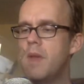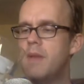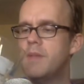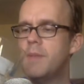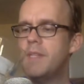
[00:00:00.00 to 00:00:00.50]

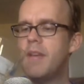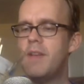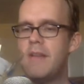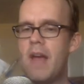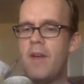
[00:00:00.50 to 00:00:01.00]
So I'm going to tell
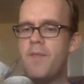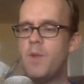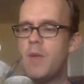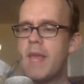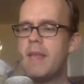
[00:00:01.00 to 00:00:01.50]
you now, if
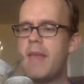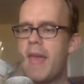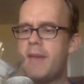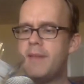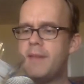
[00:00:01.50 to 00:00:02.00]
you like
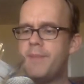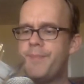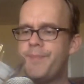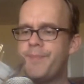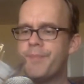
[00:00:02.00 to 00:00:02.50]
candy,
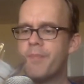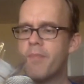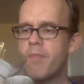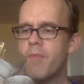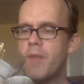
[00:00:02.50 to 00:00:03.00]

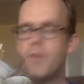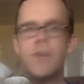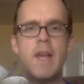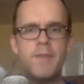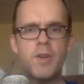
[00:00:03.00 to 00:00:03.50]
and you're
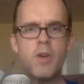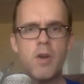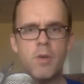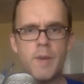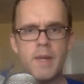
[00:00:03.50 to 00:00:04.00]
kind of a
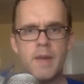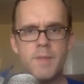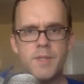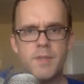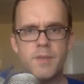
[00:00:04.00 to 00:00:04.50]
girl when it
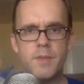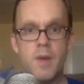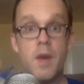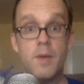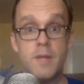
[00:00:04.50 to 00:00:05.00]
comes to,
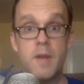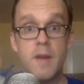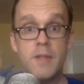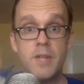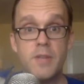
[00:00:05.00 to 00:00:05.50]
dare
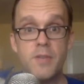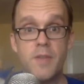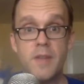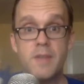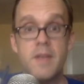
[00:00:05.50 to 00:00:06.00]
I gender
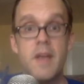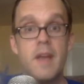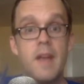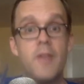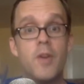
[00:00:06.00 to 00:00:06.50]
things,
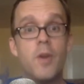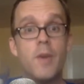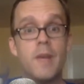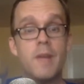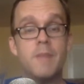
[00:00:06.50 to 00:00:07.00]
kind of a girl when
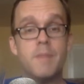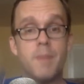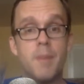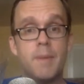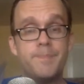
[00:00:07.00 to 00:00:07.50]
it comes to
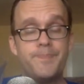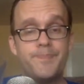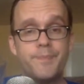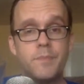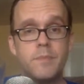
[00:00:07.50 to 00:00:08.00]
bourbon
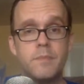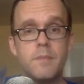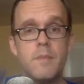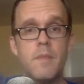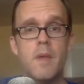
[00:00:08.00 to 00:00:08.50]

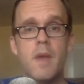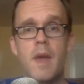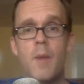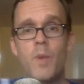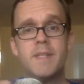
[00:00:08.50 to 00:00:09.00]

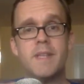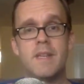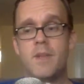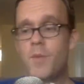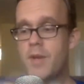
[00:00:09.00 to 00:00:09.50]
and whiskey,
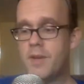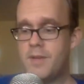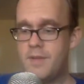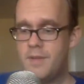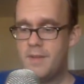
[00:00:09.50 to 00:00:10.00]
and you want a
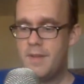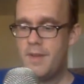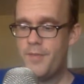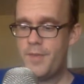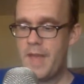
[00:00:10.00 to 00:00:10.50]
good
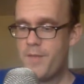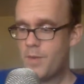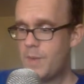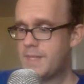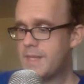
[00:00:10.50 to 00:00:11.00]
flavored
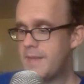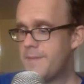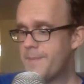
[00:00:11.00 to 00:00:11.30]
whiskey,